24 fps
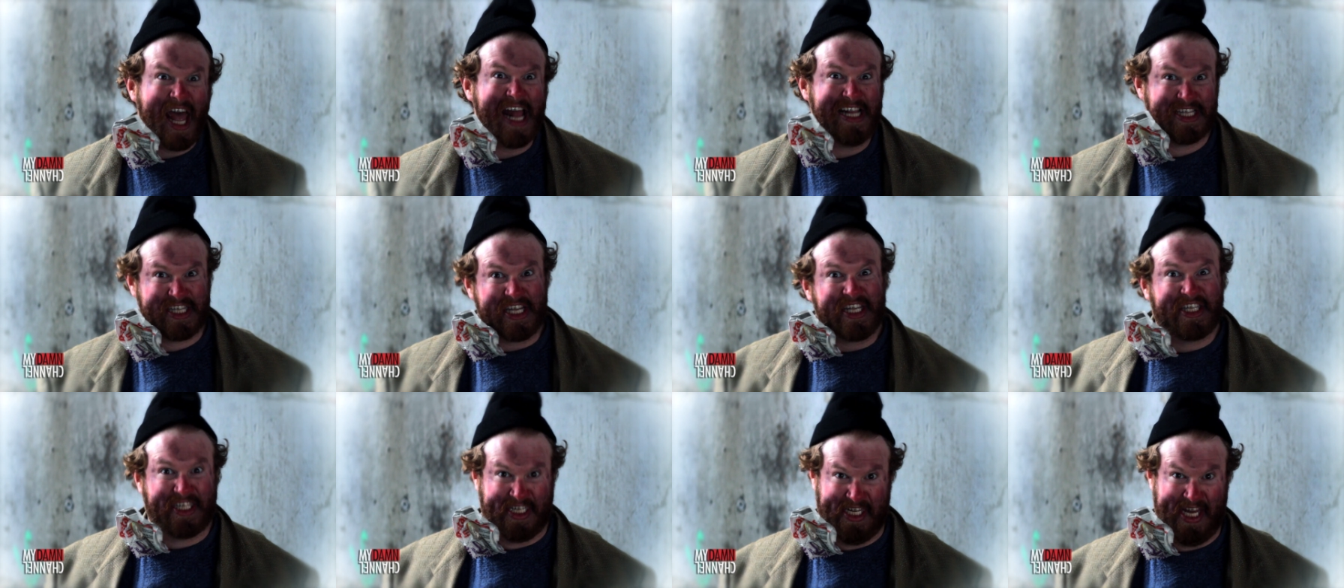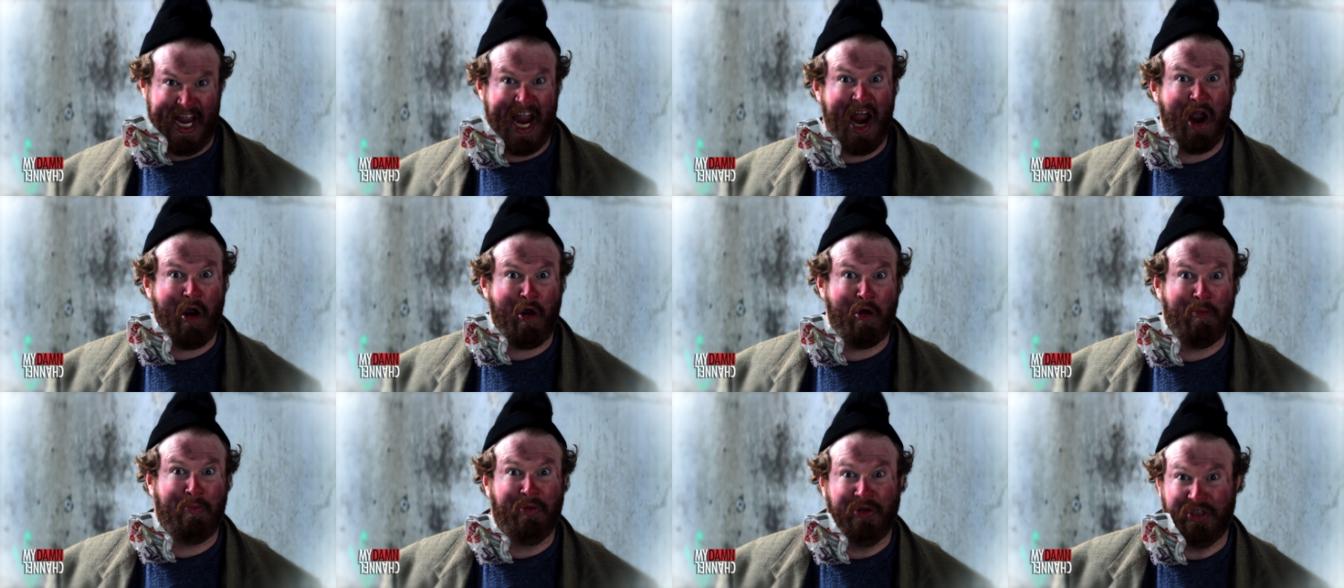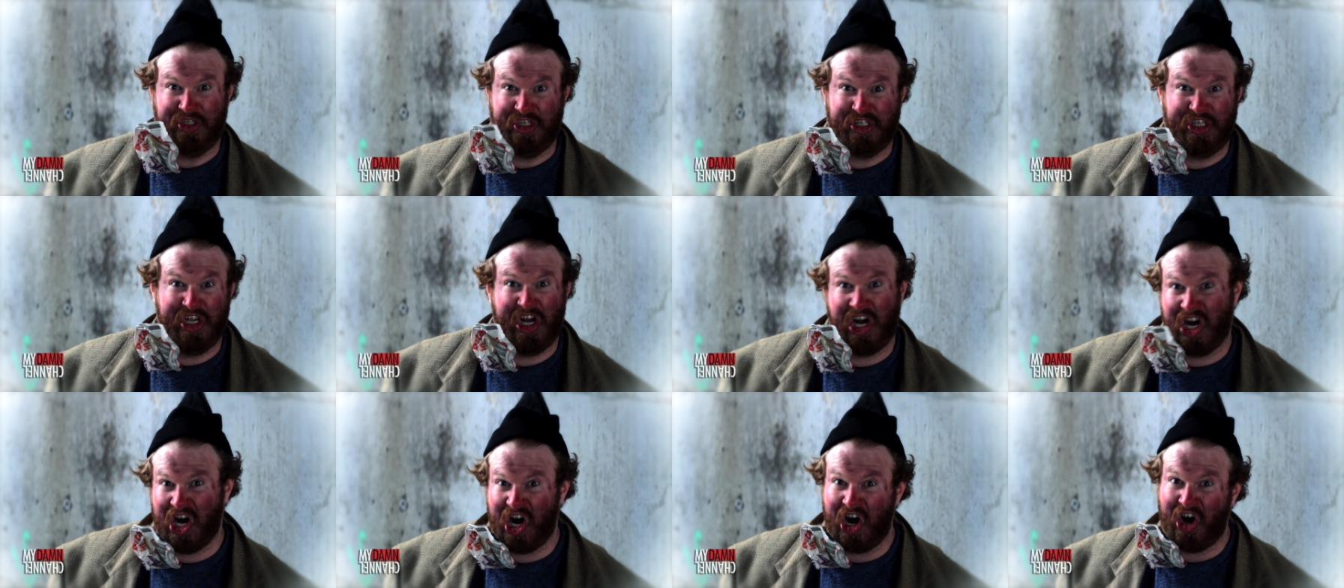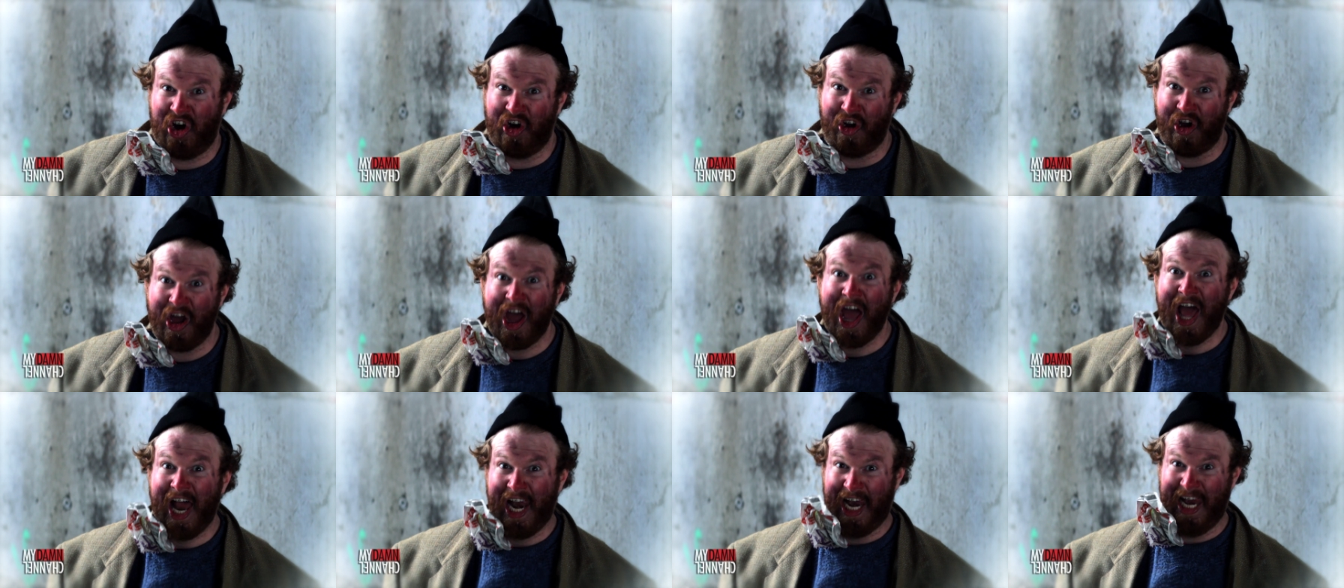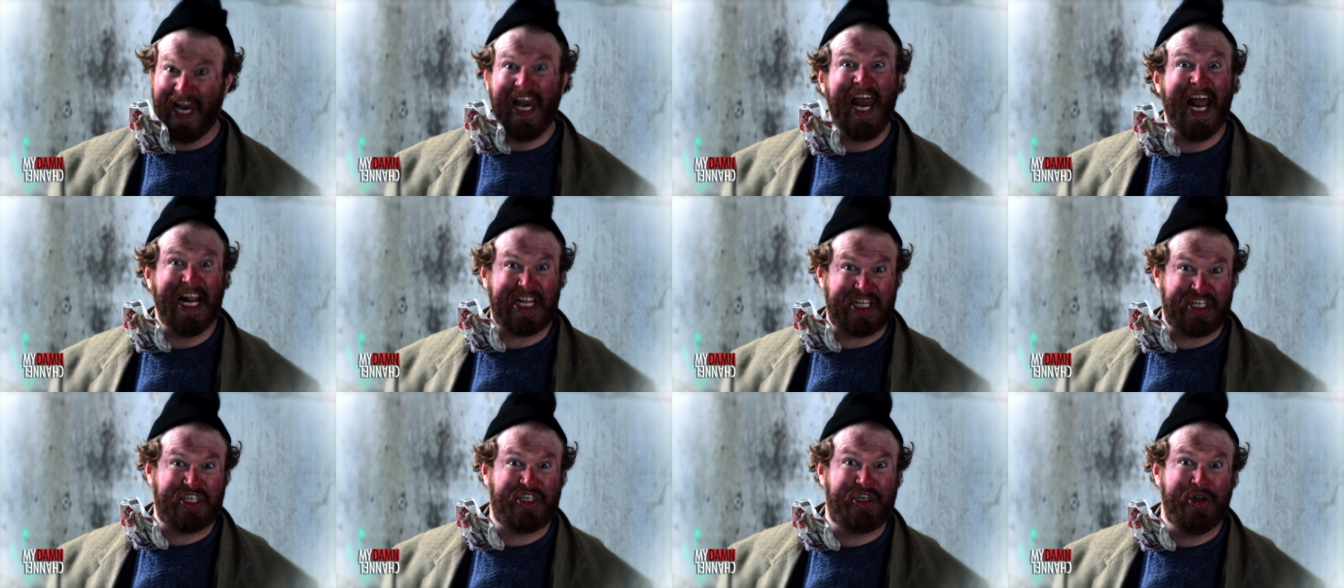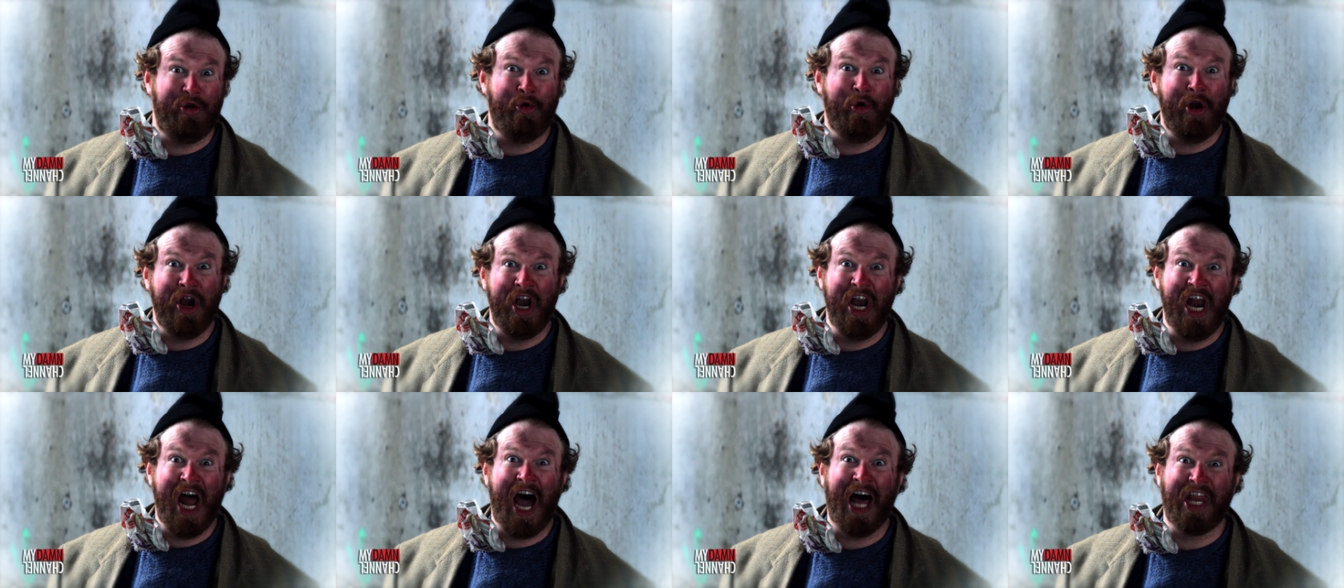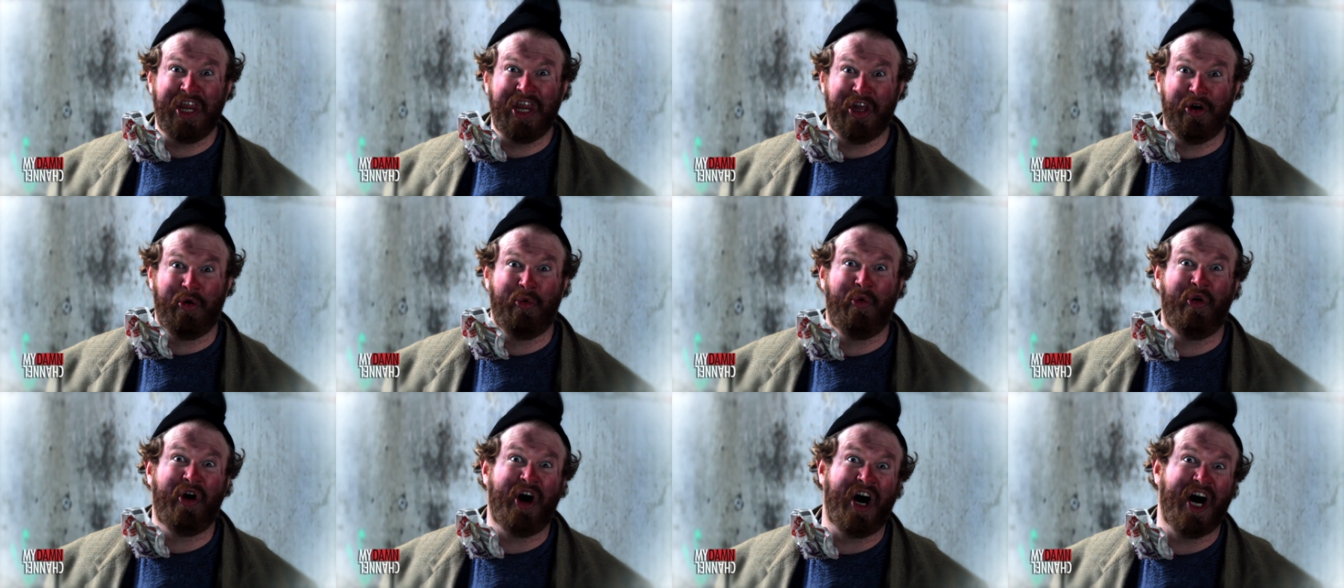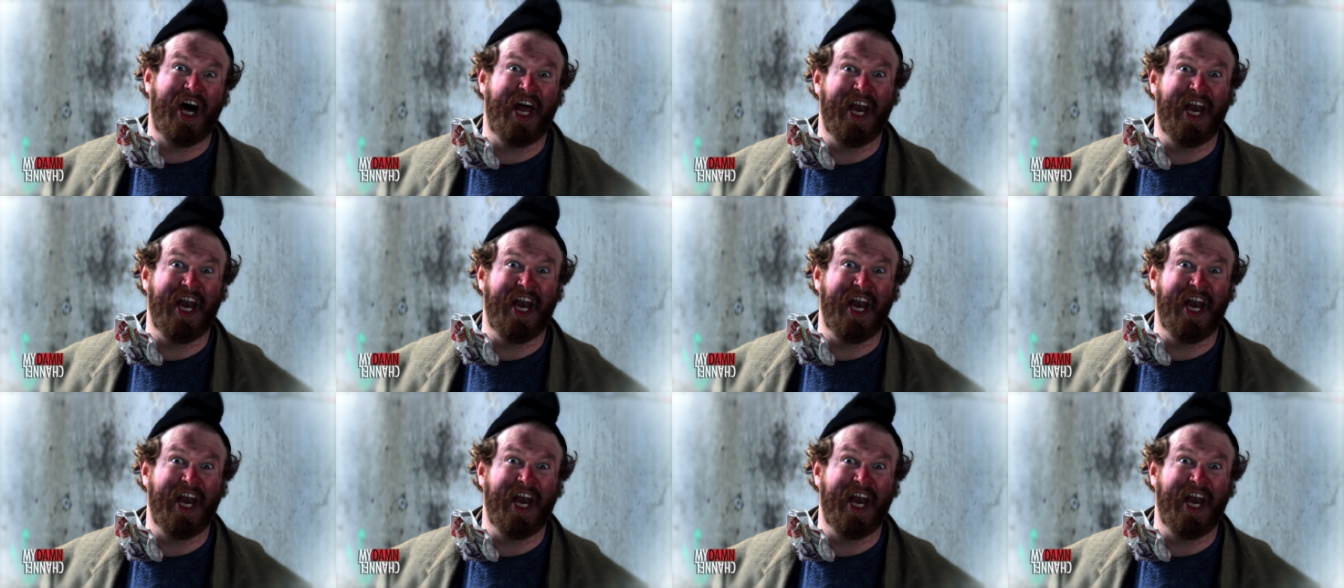that's a terrible song. Let's do another one.